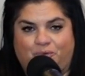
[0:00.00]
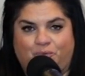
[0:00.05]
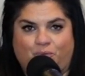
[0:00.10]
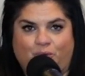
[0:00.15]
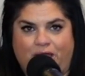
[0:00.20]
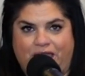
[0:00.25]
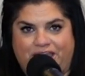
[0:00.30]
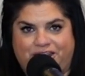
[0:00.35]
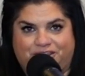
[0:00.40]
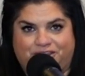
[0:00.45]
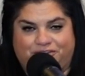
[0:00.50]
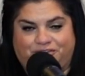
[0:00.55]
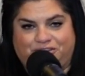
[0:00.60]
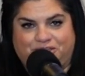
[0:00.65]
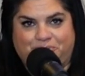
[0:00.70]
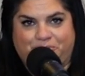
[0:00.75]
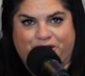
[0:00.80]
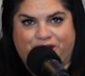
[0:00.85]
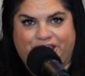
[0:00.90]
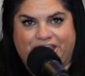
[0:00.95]
when the
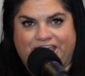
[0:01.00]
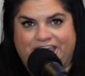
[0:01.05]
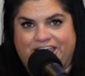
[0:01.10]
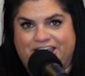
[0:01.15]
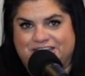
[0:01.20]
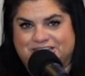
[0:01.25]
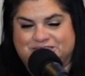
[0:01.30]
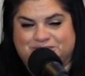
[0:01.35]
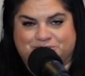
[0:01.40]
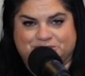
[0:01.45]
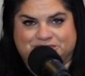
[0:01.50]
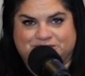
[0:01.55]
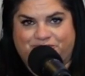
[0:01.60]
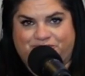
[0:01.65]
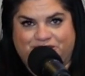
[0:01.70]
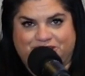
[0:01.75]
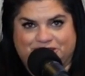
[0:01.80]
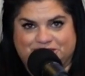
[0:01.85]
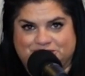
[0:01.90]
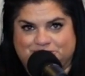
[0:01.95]
flea market,
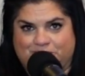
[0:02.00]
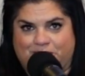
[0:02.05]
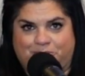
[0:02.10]
specifically